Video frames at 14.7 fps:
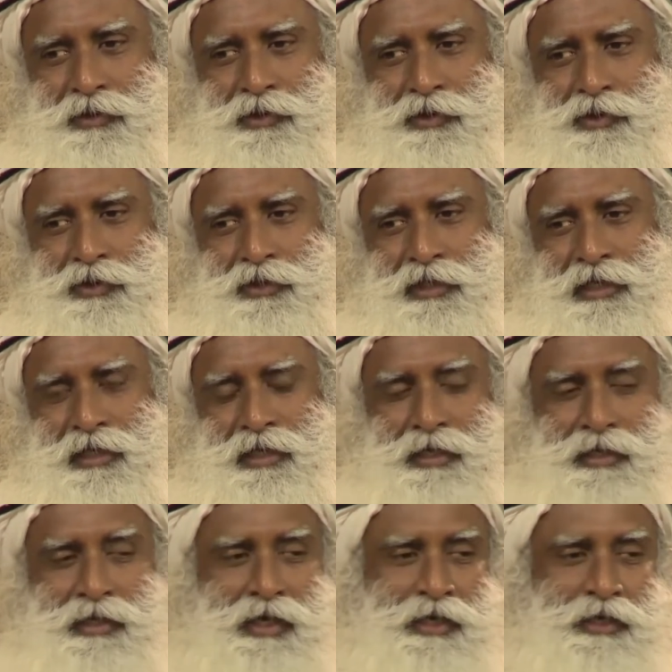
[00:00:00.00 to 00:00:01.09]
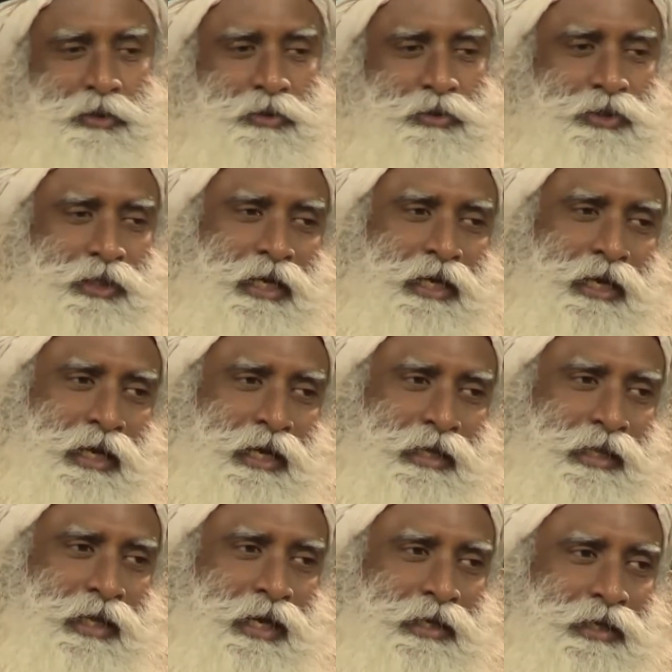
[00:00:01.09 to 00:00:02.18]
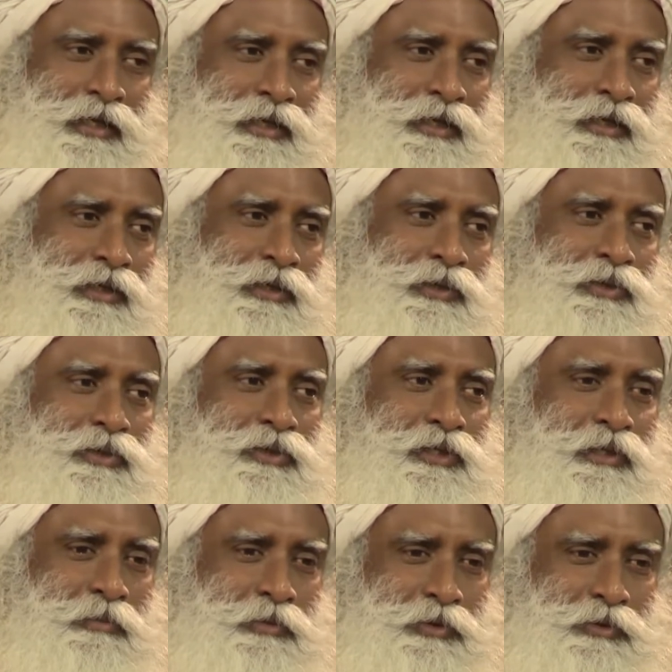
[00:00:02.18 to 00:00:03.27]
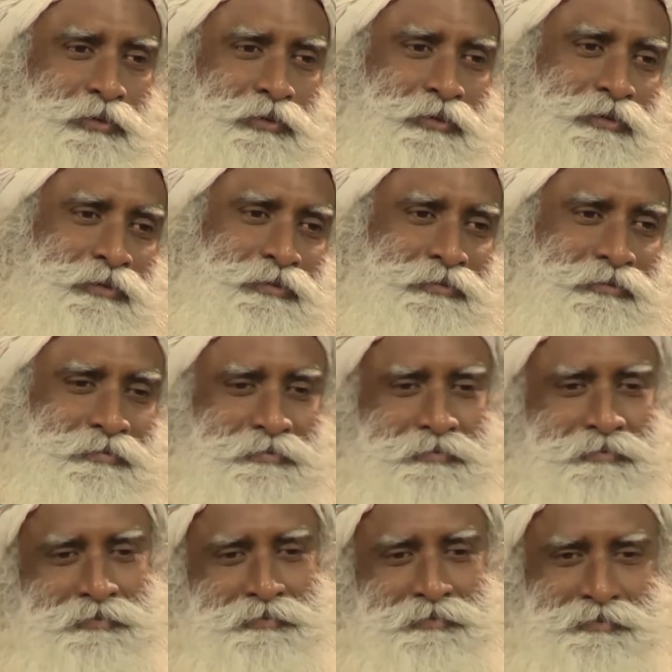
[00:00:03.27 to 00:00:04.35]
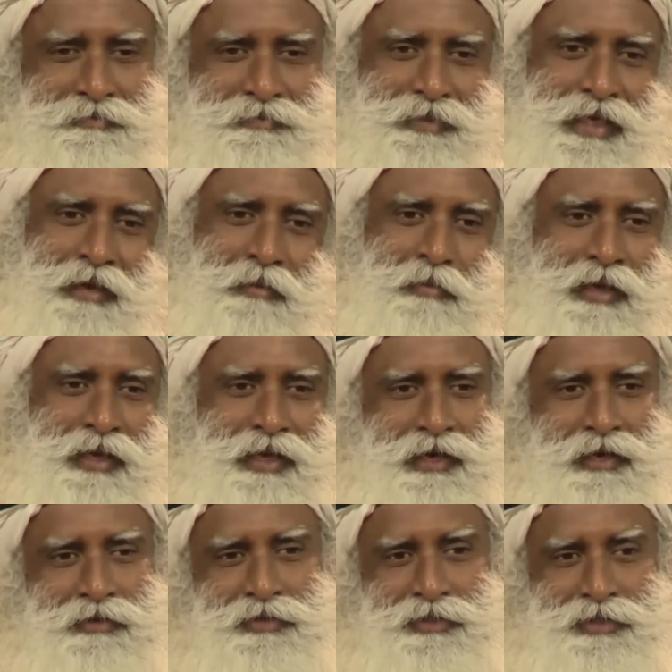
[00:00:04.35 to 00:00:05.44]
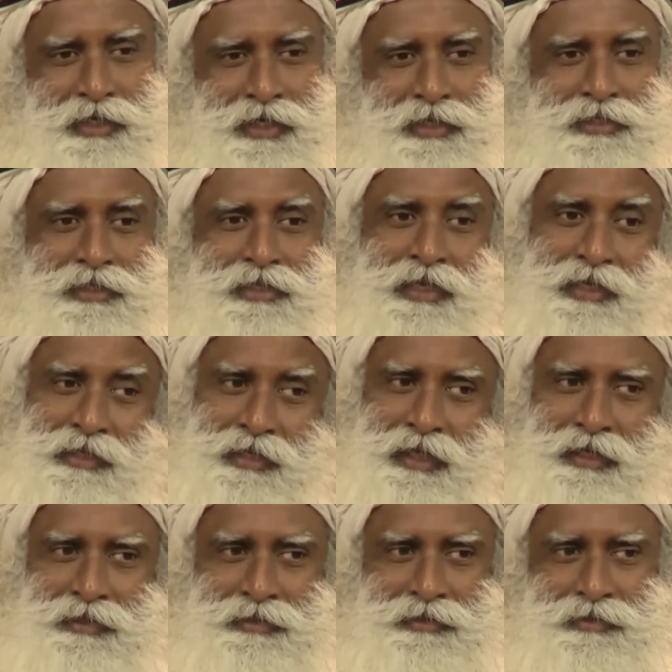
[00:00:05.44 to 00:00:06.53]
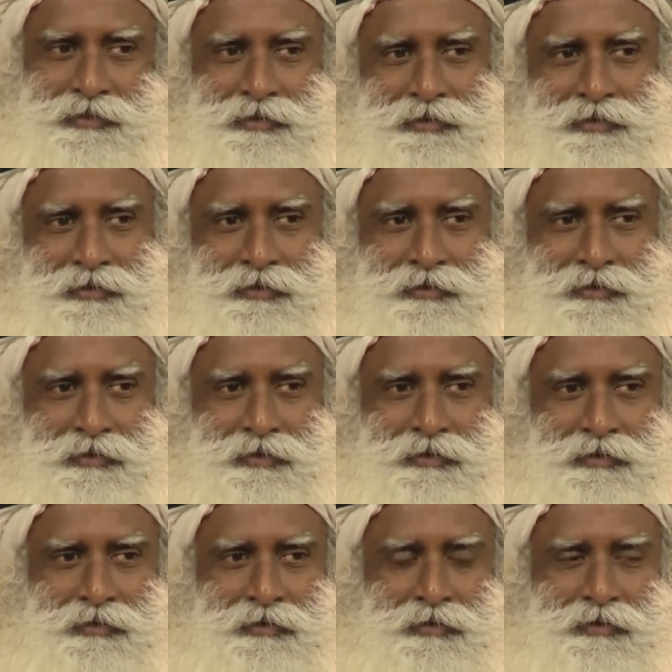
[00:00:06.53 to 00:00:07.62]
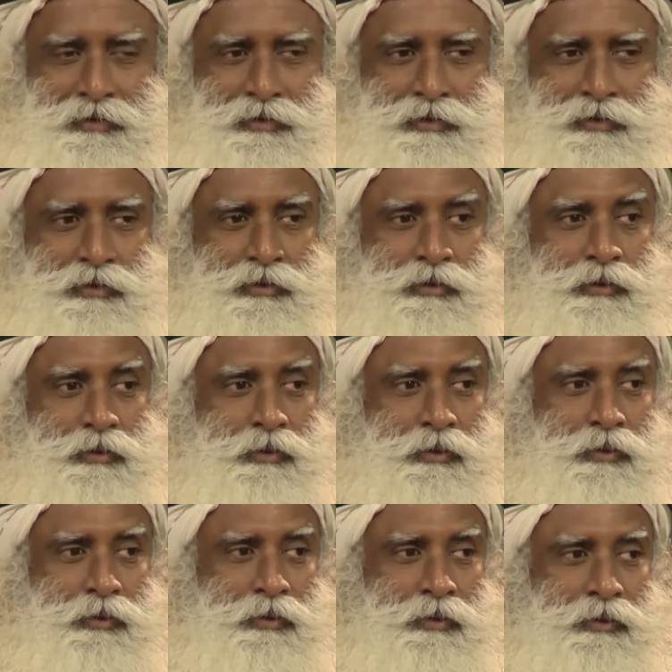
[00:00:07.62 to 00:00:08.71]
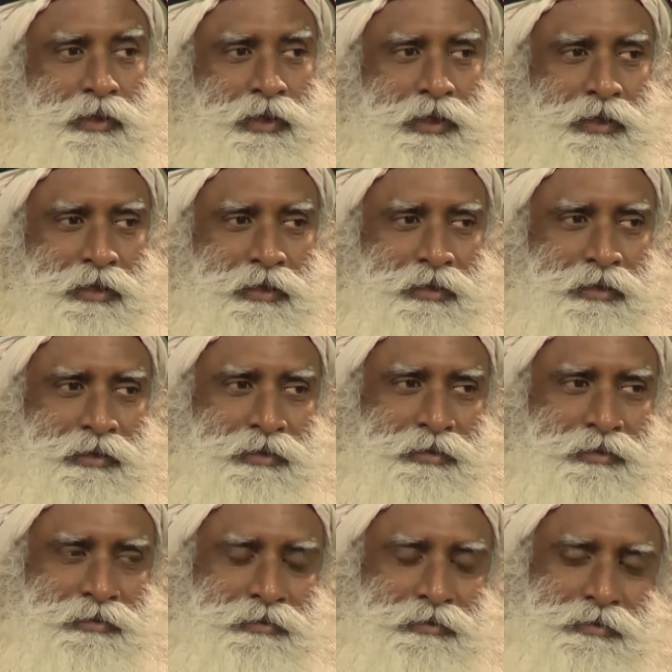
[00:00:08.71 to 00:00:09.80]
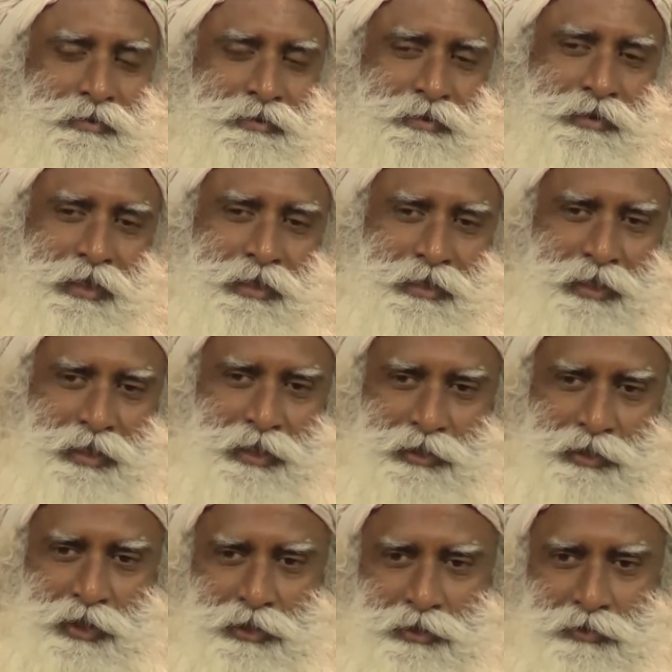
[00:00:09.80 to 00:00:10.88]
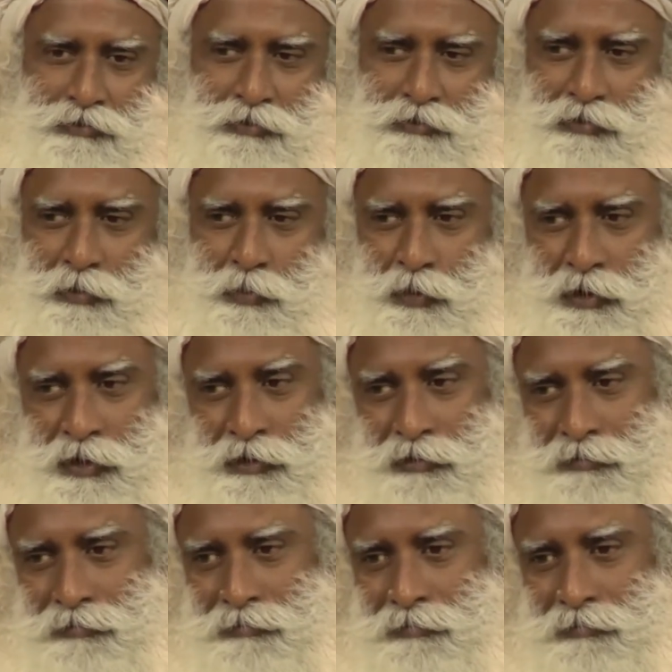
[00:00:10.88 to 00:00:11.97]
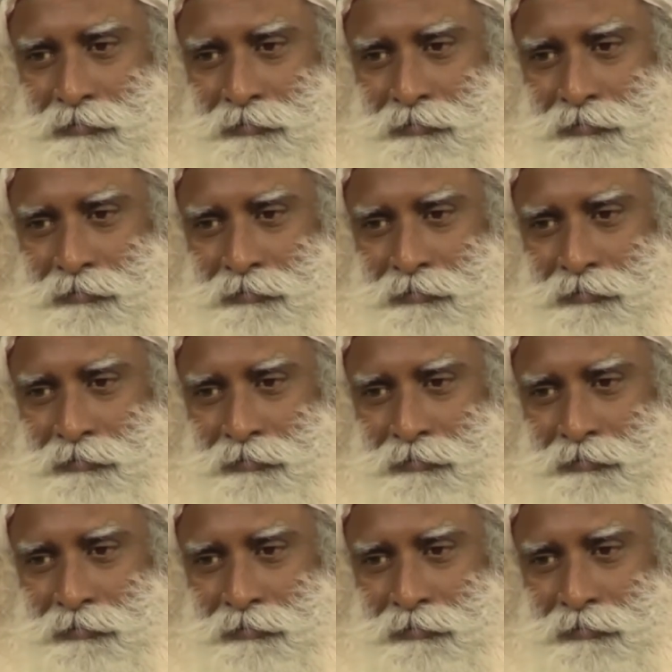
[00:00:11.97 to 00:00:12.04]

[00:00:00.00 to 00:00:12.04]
you sit like that, you stand like that, you seem to amble around just like that. Slowly, they're taking charge of you from within.